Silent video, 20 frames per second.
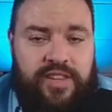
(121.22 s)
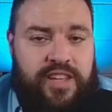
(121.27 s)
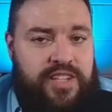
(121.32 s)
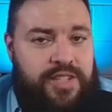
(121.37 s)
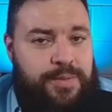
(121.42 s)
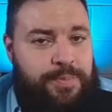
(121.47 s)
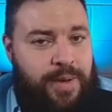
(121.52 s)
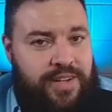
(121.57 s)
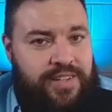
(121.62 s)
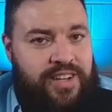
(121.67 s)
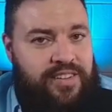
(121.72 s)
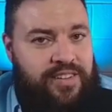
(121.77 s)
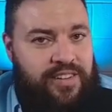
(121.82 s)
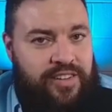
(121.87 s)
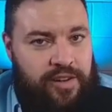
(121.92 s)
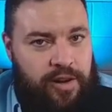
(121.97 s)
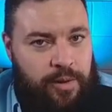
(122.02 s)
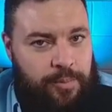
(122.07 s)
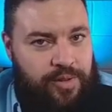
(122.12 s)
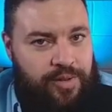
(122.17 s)
that that's baked into
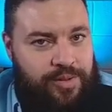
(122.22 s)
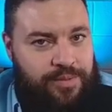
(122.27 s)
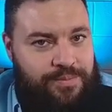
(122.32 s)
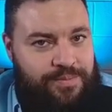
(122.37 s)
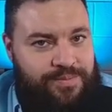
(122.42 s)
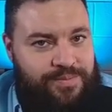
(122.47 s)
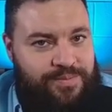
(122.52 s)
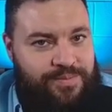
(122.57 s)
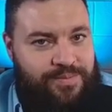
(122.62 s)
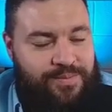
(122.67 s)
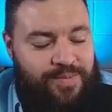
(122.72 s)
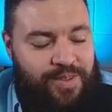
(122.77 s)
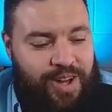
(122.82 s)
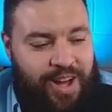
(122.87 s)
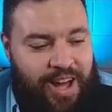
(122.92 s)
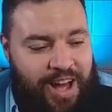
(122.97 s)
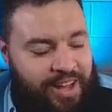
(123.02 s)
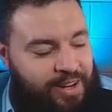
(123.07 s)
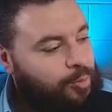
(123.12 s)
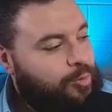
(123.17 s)
the number.
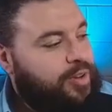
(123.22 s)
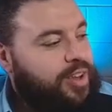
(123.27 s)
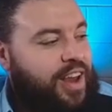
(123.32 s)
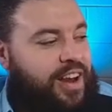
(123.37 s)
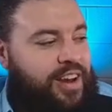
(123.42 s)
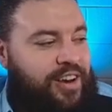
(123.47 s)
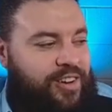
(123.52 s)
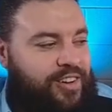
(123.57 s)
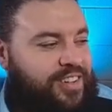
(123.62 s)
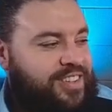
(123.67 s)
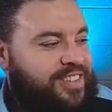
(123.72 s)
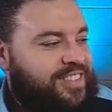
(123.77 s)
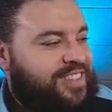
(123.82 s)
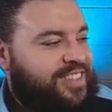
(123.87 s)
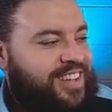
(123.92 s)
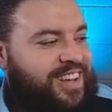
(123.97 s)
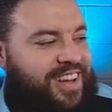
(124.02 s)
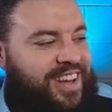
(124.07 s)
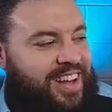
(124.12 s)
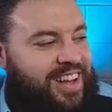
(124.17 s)
I don't care.
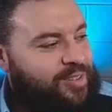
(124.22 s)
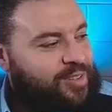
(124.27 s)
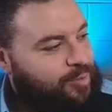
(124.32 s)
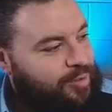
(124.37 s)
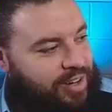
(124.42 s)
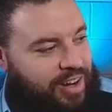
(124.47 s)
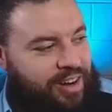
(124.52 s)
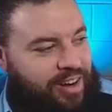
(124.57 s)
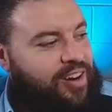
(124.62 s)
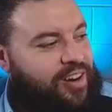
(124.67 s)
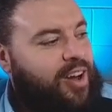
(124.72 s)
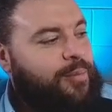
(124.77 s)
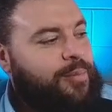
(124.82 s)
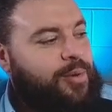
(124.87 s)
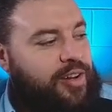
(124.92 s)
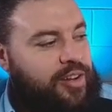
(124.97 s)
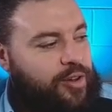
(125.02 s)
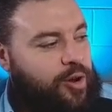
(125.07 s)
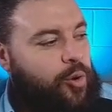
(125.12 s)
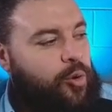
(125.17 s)
I'm
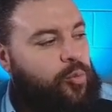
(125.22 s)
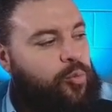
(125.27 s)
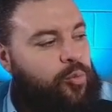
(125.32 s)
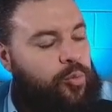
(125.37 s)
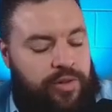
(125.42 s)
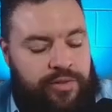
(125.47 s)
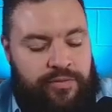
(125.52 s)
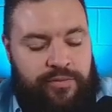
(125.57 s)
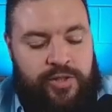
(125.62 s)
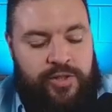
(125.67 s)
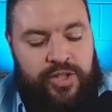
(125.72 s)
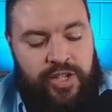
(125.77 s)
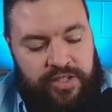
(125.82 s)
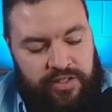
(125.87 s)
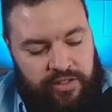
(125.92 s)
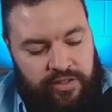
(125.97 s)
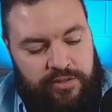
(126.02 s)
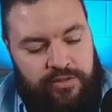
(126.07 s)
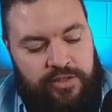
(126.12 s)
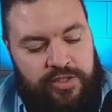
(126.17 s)
going to go with
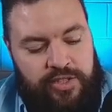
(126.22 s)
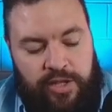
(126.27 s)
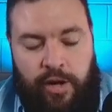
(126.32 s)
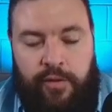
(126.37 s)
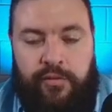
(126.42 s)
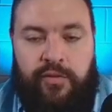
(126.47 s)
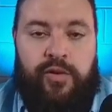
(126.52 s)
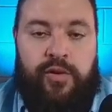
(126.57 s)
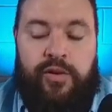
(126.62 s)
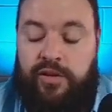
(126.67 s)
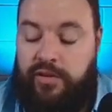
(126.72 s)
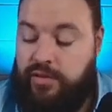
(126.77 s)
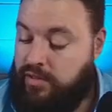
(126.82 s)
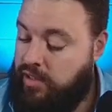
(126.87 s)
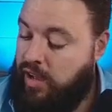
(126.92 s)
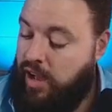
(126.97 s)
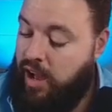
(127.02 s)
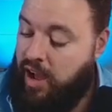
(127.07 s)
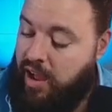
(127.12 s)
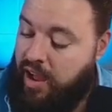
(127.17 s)
Virginia to cover.
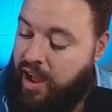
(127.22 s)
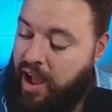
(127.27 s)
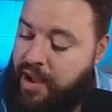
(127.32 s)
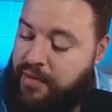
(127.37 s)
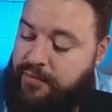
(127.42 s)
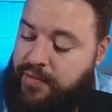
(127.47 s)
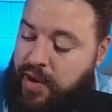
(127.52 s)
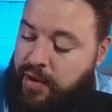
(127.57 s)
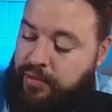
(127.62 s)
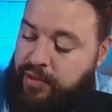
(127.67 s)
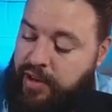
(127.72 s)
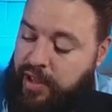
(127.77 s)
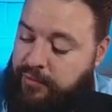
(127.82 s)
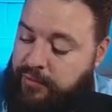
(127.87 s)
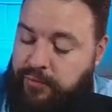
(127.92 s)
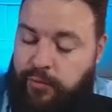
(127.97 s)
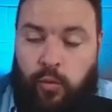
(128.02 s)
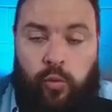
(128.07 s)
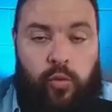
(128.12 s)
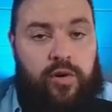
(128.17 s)
I found a
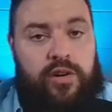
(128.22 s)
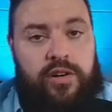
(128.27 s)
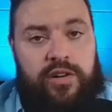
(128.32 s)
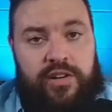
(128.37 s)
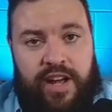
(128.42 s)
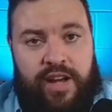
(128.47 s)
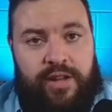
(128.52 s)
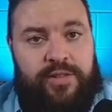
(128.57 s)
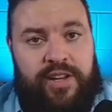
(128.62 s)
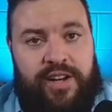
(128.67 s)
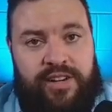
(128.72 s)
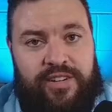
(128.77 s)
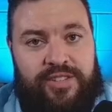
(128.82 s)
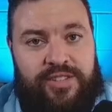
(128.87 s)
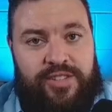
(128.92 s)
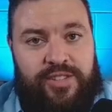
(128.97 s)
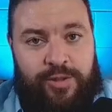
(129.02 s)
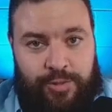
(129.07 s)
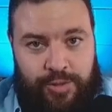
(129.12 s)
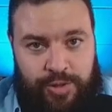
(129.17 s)
4 out there,
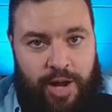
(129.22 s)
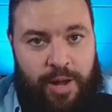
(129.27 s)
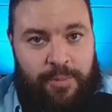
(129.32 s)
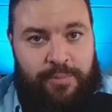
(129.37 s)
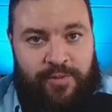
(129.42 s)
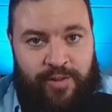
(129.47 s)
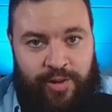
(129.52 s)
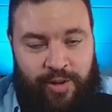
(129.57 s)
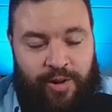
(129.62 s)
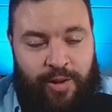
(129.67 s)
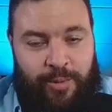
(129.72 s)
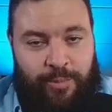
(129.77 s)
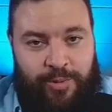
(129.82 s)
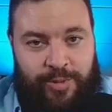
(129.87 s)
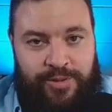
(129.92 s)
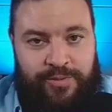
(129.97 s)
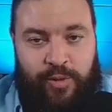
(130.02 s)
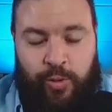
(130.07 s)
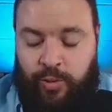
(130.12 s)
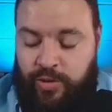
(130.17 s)
so shop for your
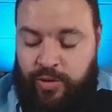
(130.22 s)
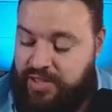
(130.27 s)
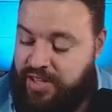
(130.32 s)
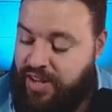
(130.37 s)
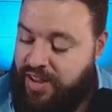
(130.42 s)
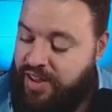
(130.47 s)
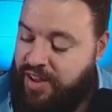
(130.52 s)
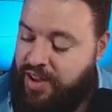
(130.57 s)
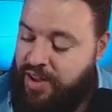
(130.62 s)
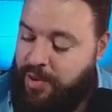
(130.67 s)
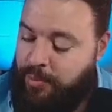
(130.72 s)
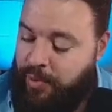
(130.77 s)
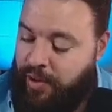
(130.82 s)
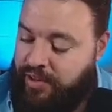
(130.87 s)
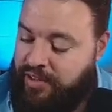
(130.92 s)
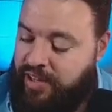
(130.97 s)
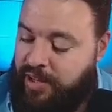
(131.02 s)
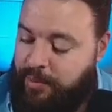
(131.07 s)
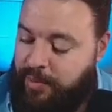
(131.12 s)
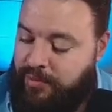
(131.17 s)
numbers, of course.
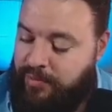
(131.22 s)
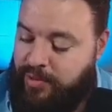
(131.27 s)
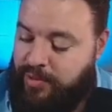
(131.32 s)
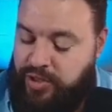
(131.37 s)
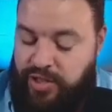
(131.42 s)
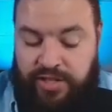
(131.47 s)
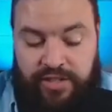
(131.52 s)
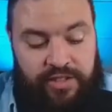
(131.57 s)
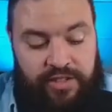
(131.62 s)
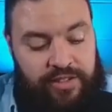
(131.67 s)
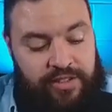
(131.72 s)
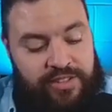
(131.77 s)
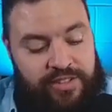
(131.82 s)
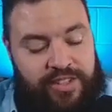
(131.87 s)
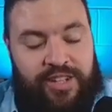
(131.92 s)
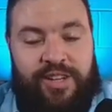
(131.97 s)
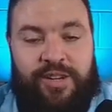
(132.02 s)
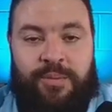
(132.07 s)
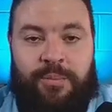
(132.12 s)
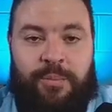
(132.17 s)
But give me Virginia
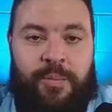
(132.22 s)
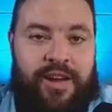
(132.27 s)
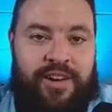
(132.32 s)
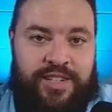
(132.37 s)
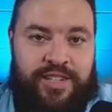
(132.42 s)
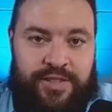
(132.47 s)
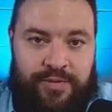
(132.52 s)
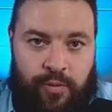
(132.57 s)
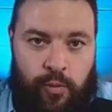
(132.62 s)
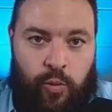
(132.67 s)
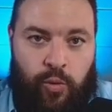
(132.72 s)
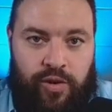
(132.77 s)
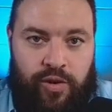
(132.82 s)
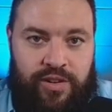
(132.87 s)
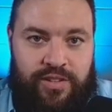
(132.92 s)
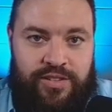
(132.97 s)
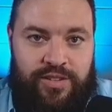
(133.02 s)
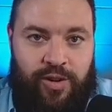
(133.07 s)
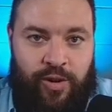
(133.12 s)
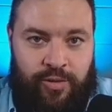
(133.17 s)
-4
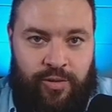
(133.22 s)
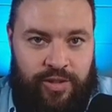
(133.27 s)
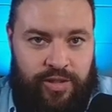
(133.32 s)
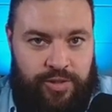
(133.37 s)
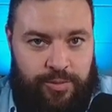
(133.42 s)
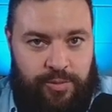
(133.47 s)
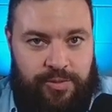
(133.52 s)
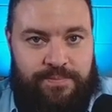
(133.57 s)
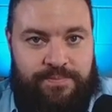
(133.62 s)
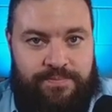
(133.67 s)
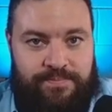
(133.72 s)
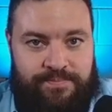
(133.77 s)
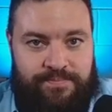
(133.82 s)
on this one.